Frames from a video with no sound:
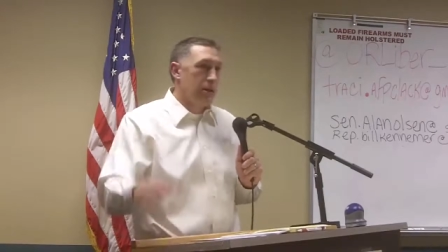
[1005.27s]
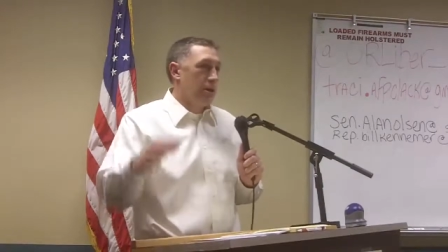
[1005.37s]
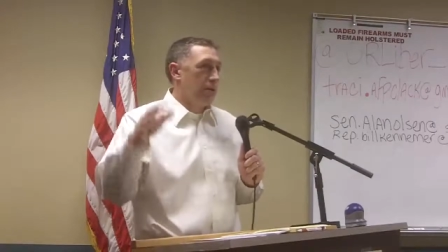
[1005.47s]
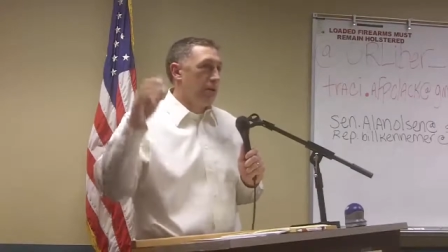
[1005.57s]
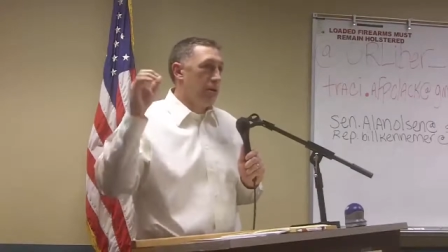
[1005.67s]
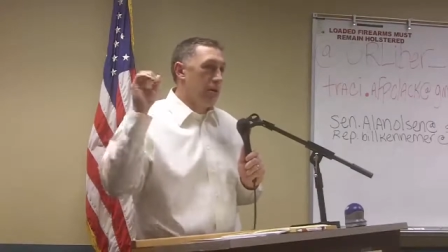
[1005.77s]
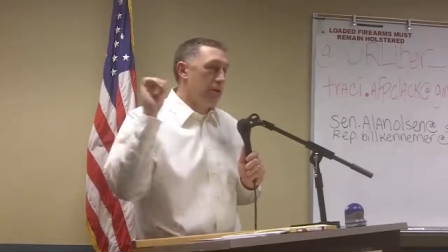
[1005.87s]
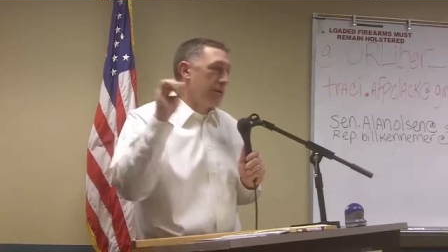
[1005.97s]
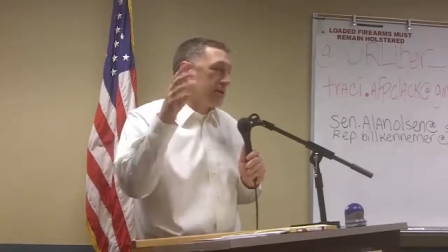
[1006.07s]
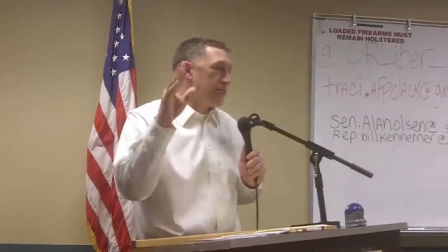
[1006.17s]
You know,
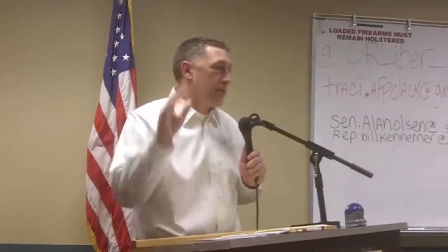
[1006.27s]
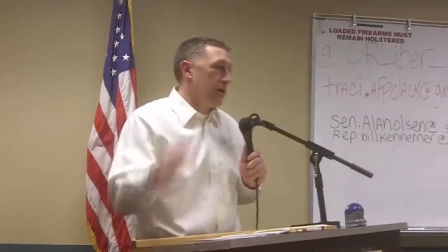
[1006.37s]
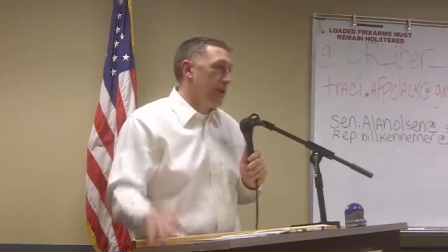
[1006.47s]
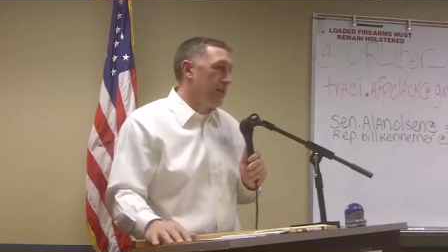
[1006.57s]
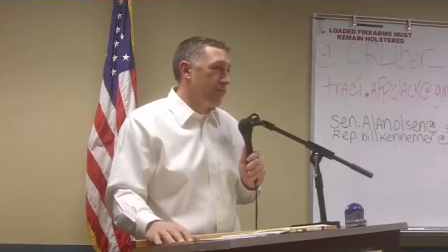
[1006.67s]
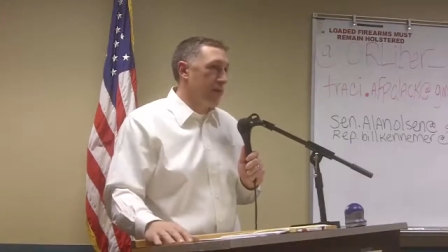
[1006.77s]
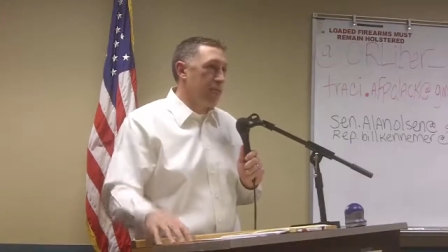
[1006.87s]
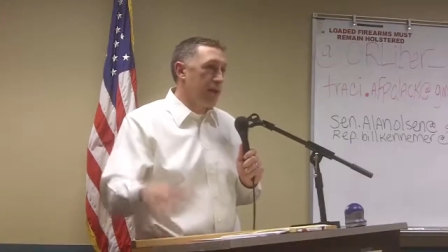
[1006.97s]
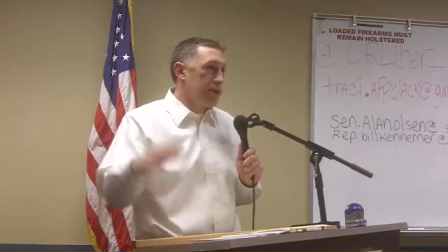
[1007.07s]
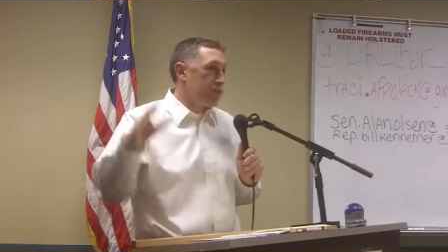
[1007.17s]
Oregonians uh, for
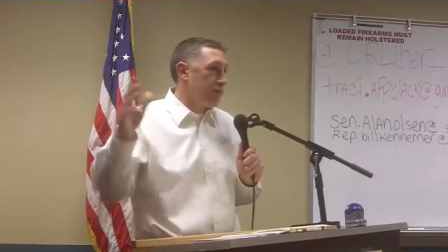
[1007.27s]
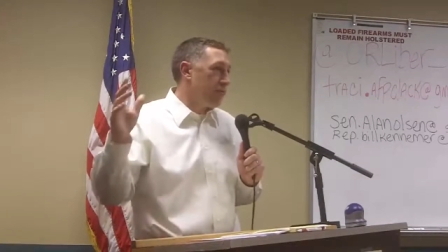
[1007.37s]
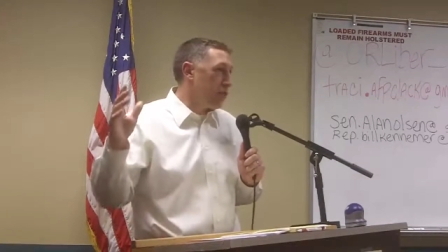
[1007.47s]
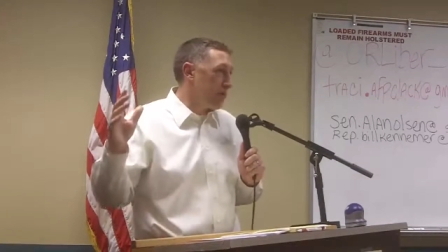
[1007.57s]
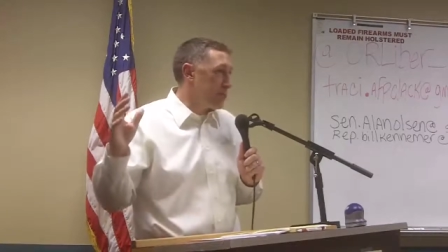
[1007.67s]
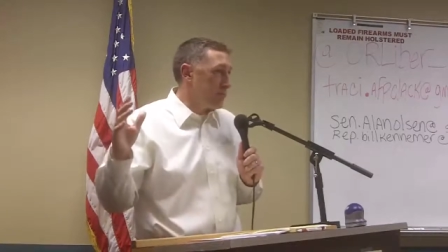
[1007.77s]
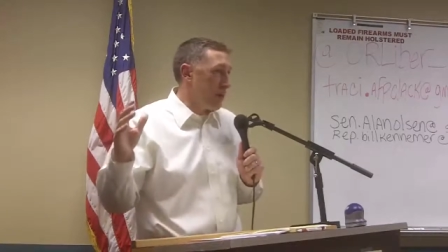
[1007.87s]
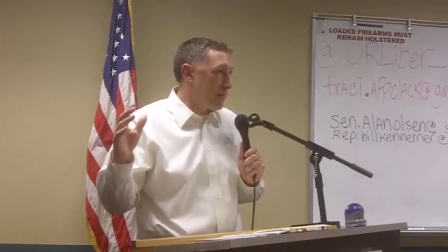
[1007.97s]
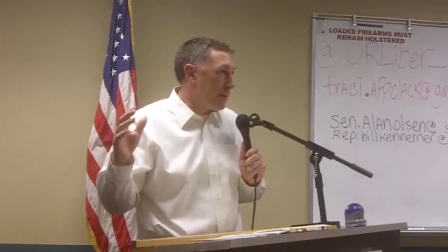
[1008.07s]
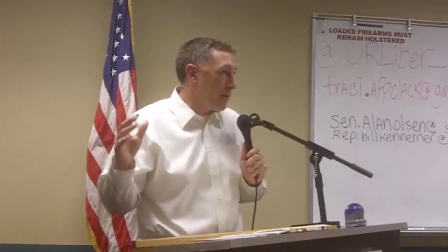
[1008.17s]
Immigration Reform is
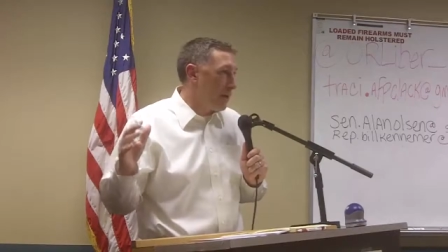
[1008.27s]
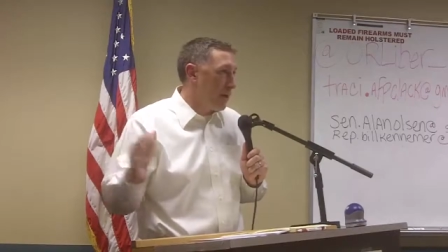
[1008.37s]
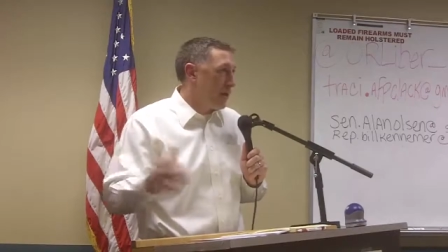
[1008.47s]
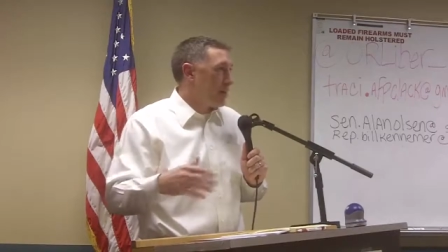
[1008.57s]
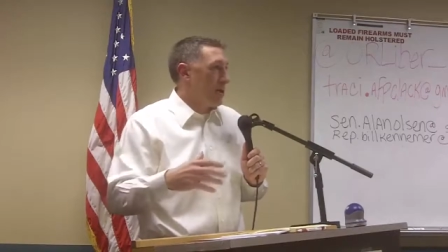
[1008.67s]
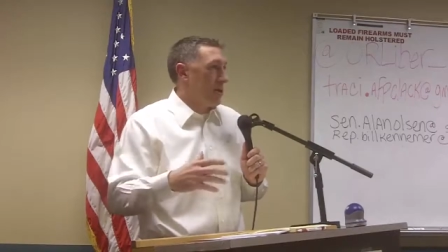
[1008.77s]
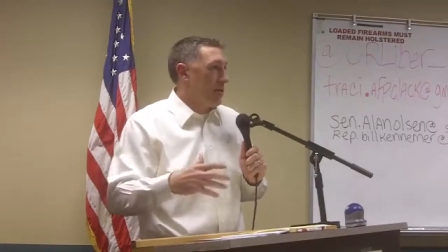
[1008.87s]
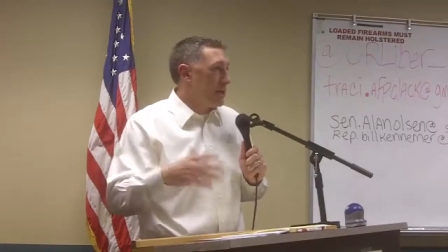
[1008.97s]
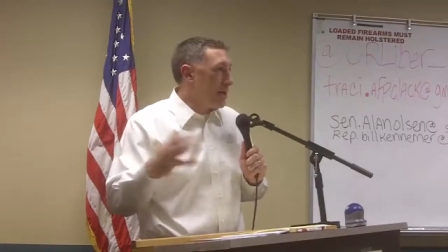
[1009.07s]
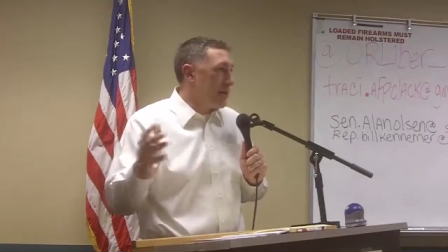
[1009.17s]
probably the, you
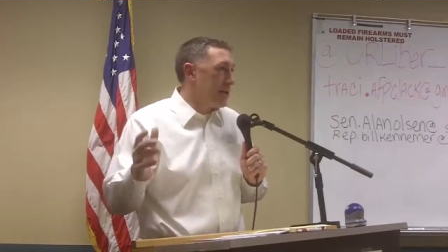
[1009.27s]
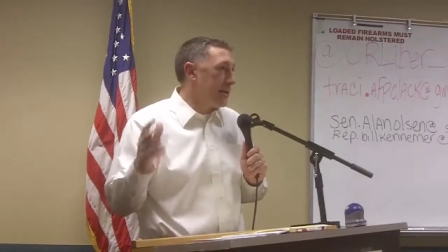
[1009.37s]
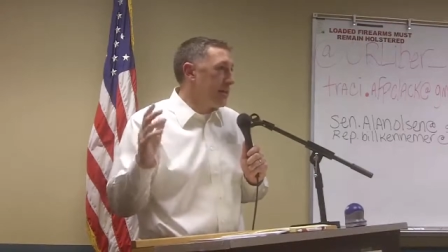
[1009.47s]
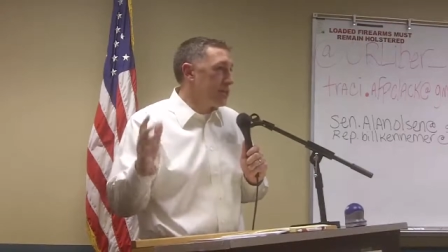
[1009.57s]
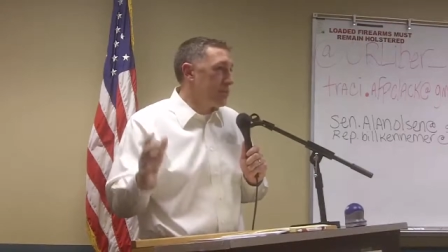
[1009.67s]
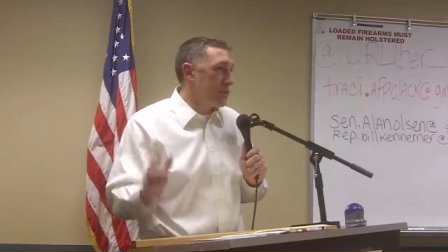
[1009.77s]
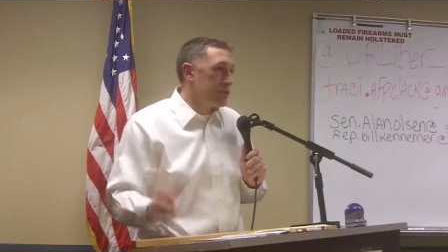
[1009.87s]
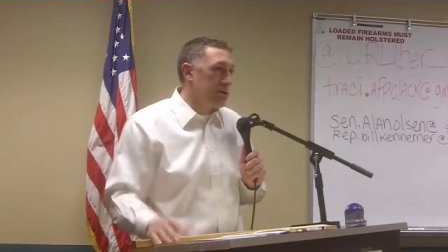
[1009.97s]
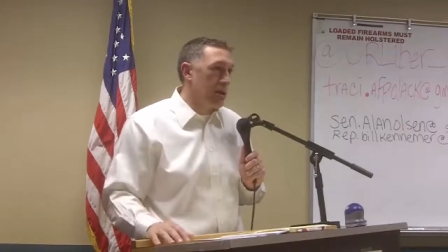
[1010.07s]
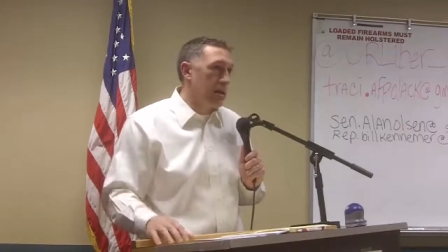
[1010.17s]
know, the leading and the
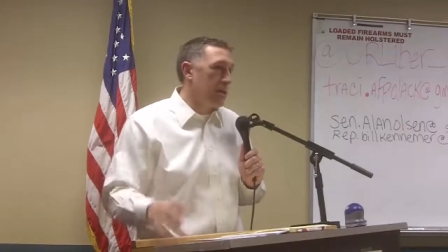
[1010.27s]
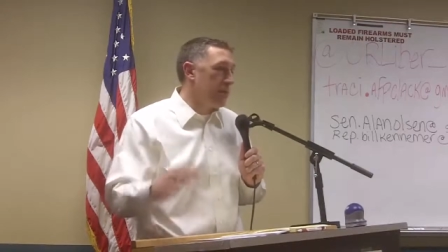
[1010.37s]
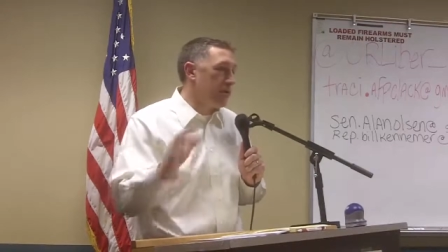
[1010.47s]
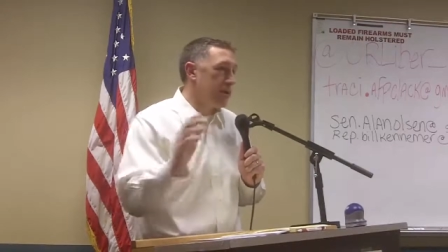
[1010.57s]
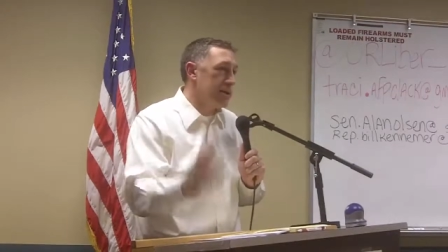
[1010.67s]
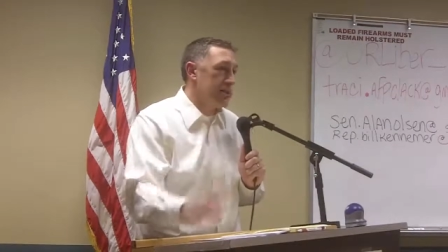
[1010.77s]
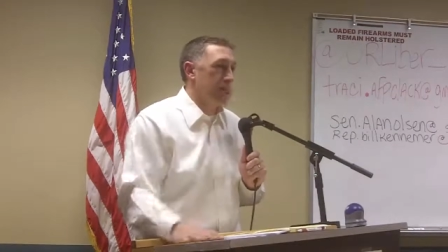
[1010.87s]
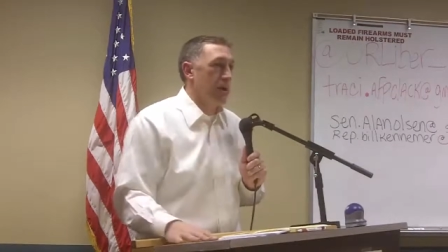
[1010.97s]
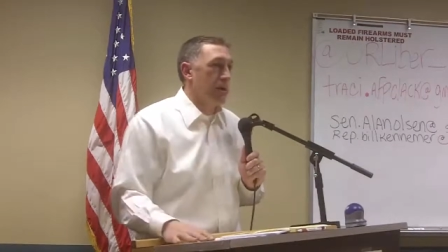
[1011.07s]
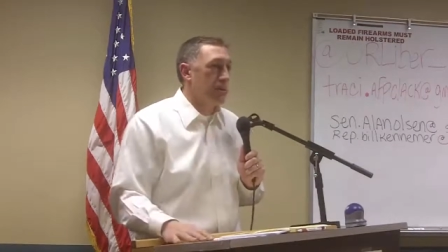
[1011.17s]
experts on
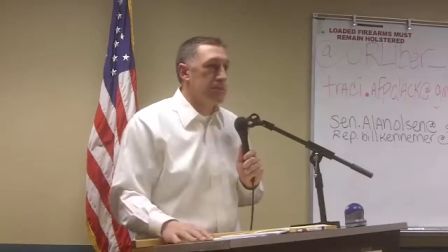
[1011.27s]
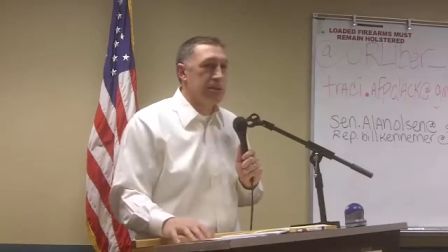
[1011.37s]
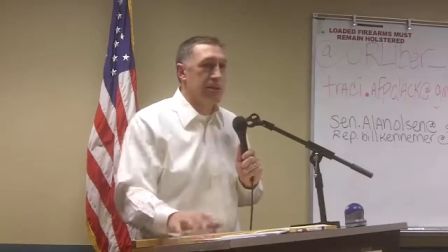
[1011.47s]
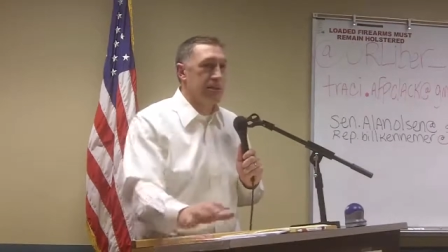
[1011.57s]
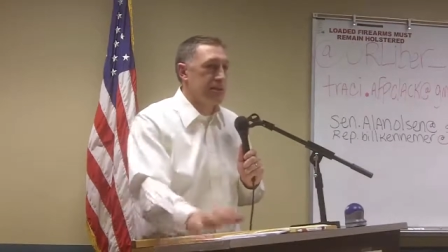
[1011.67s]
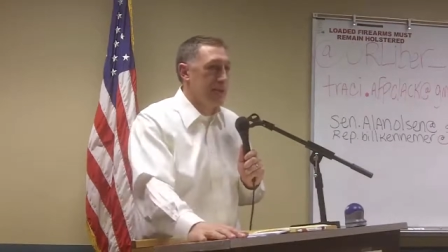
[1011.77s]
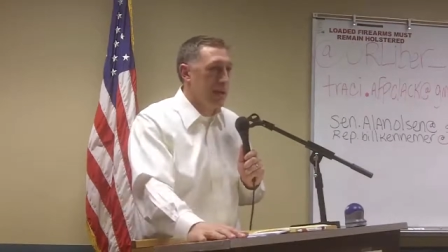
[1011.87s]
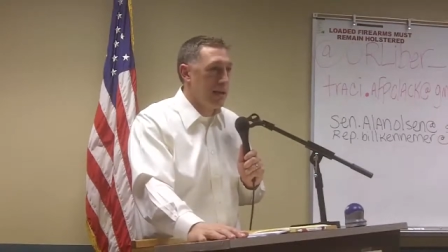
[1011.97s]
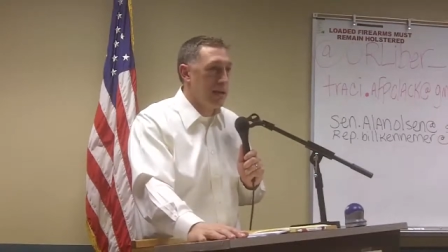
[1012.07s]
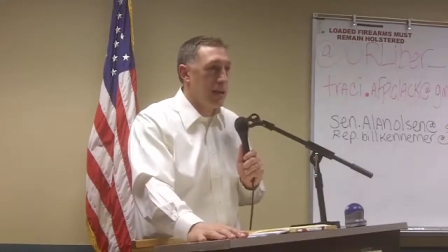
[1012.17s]
immigration problems in this
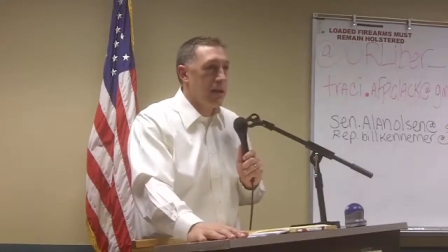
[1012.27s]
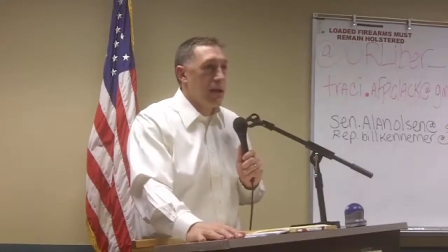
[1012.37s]
state.